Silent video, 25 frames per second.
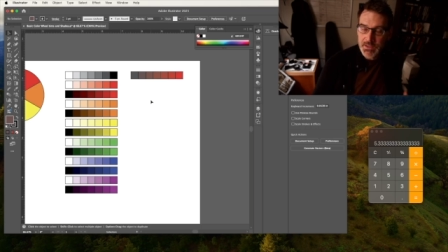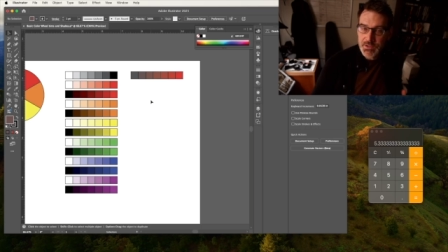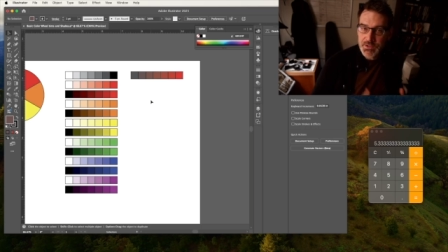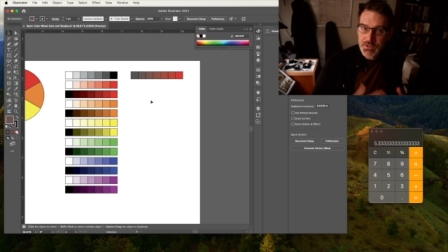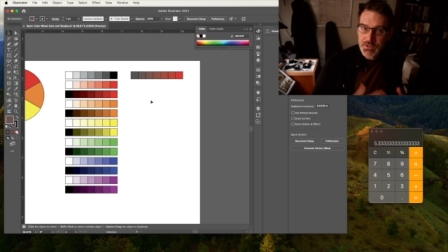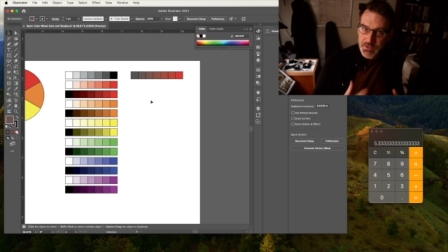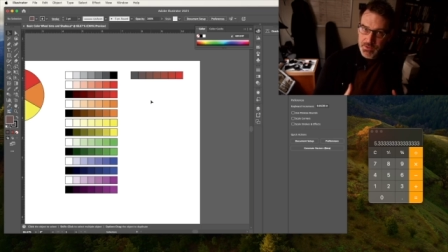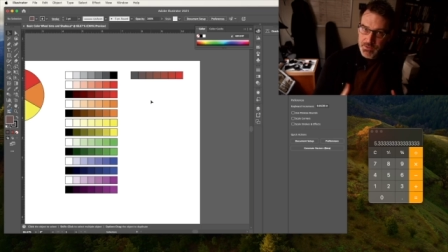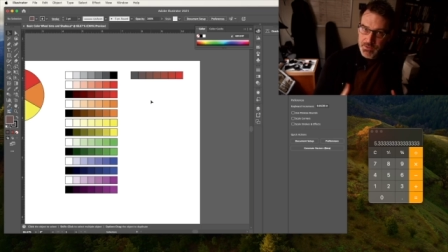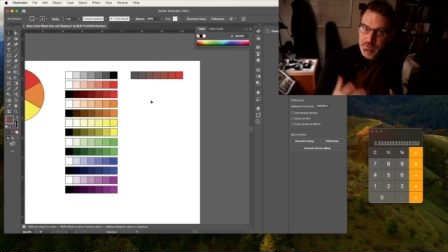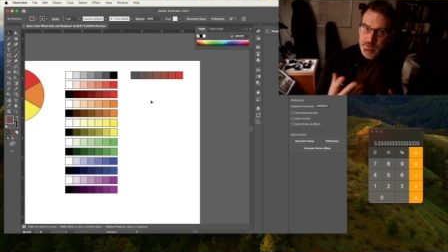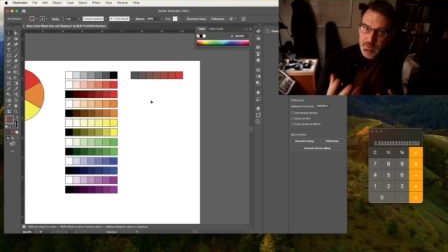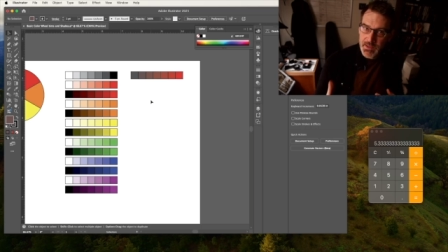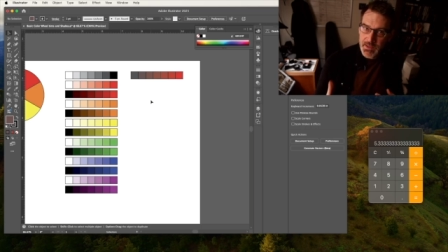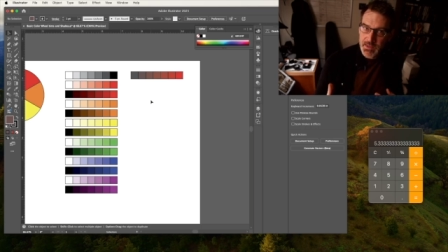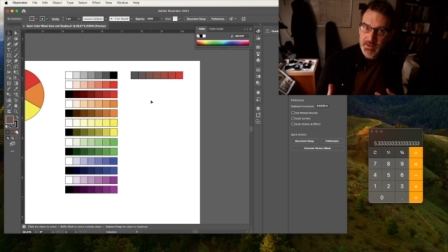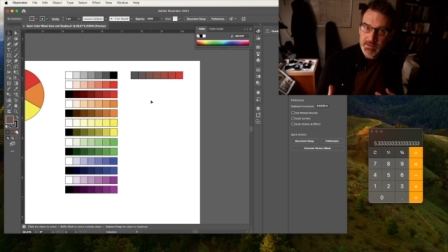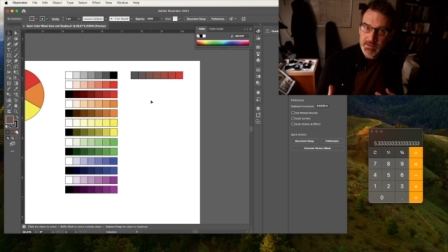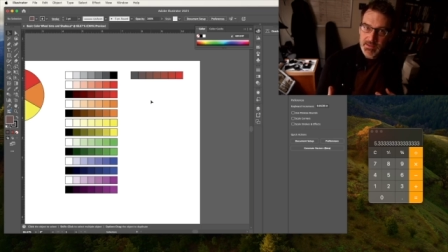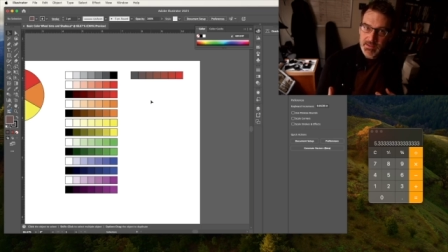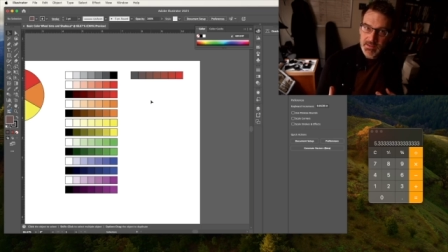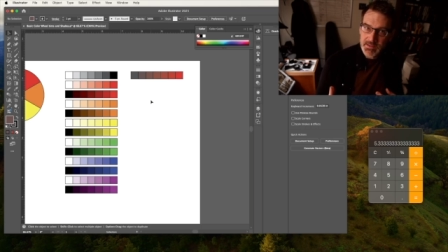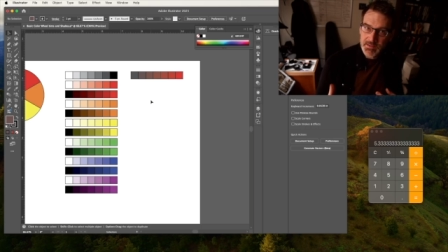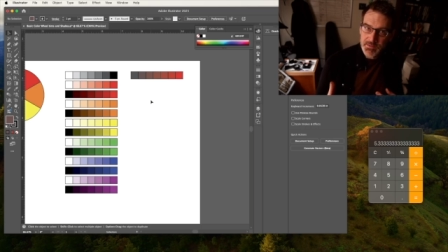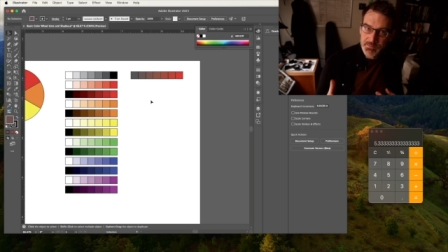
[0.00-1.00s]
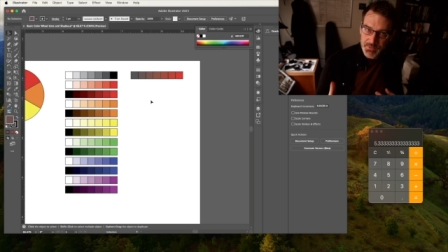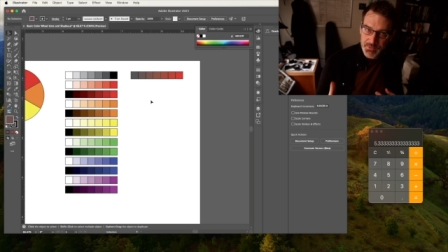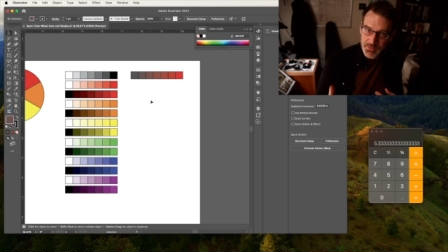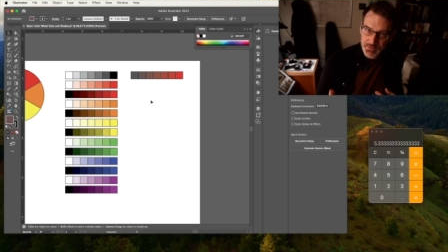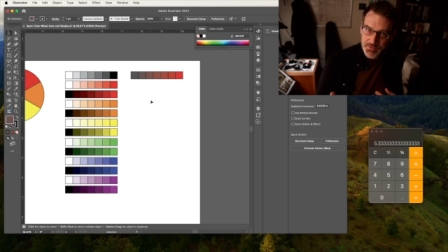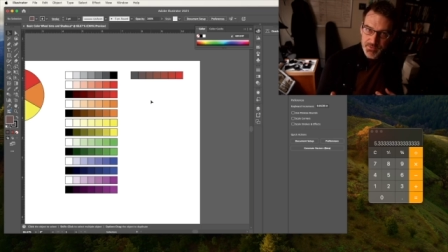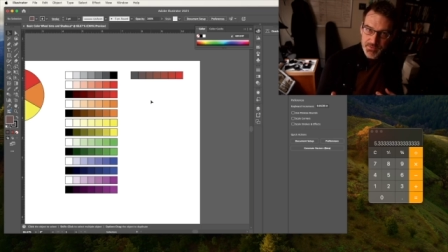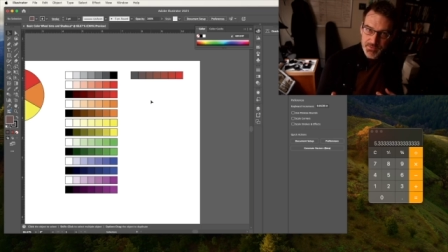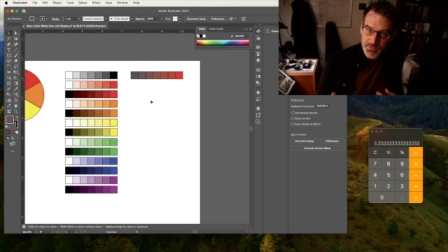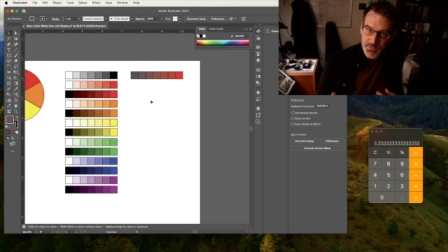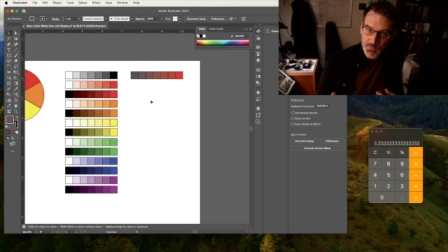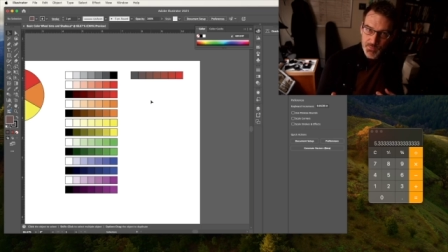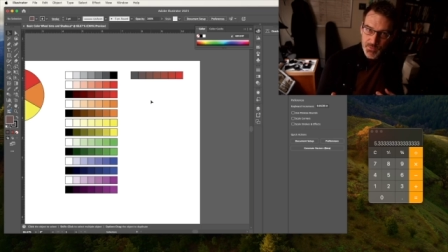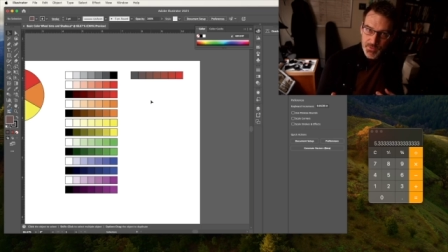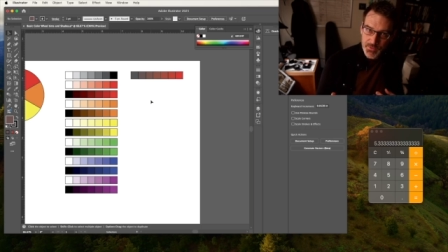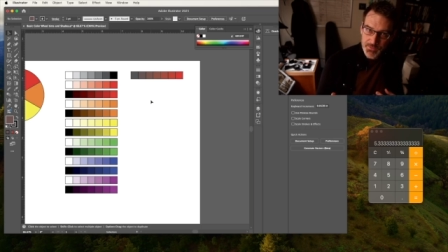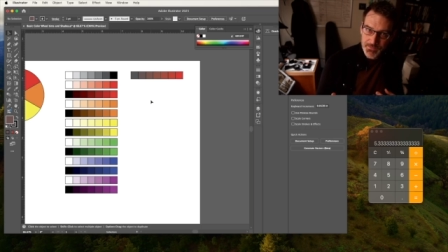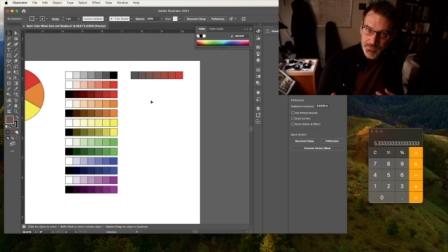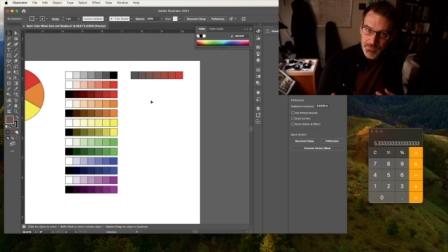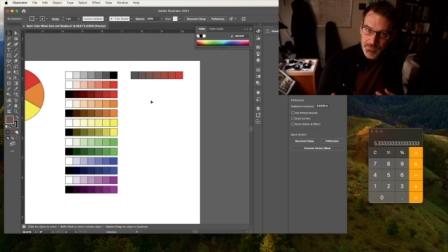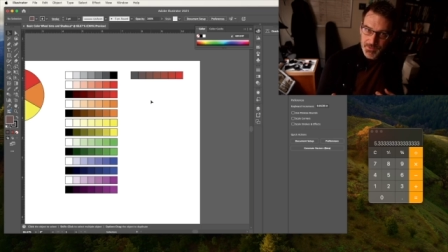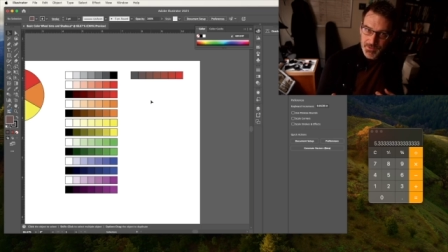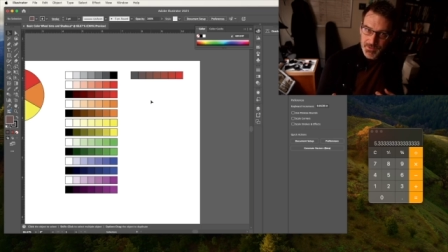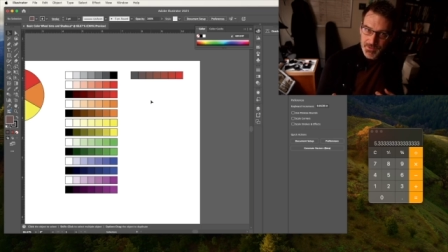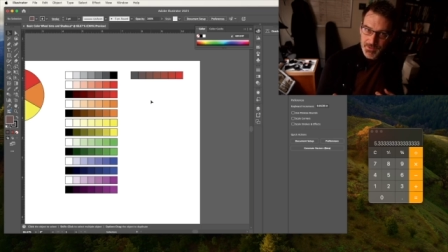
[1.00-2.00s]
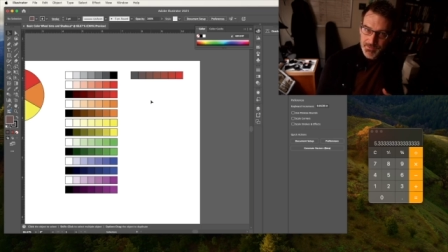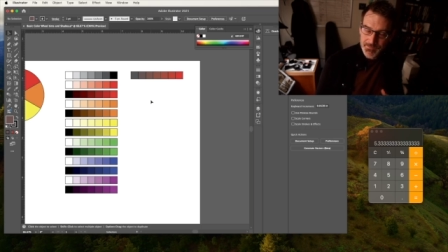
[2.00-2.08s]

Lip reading: I showed you how to let the computer do the work for